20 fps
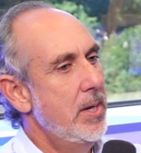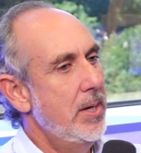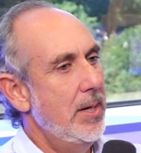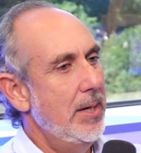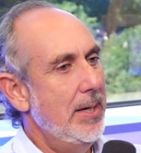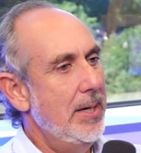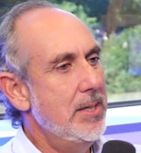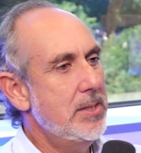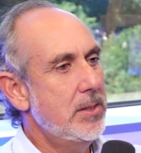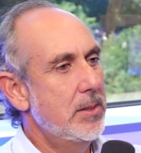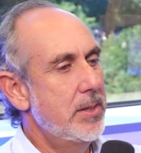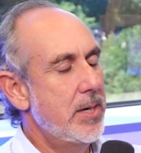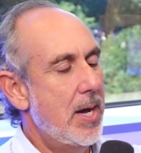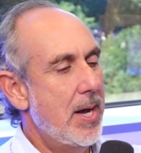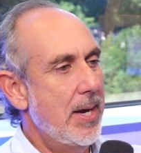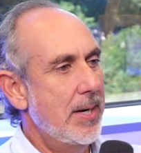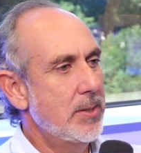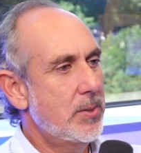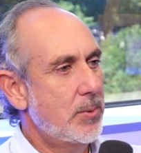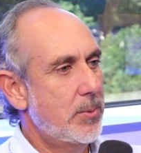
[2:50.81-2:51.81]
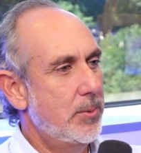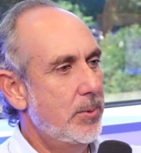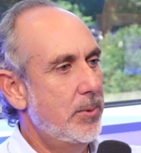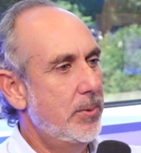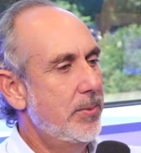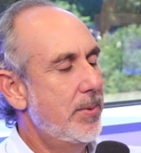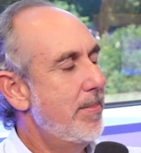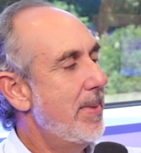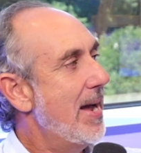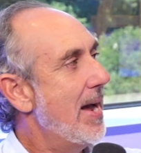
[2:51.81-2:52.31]
Eastland High School,
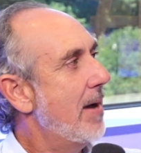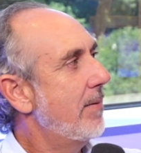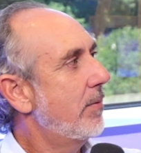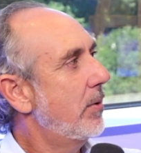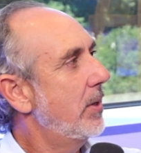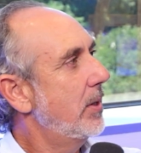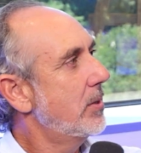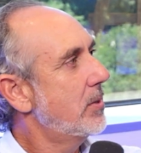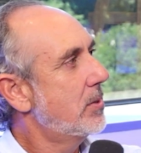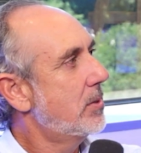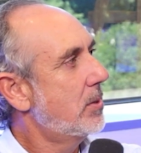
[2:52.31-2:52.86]
the Mavericks,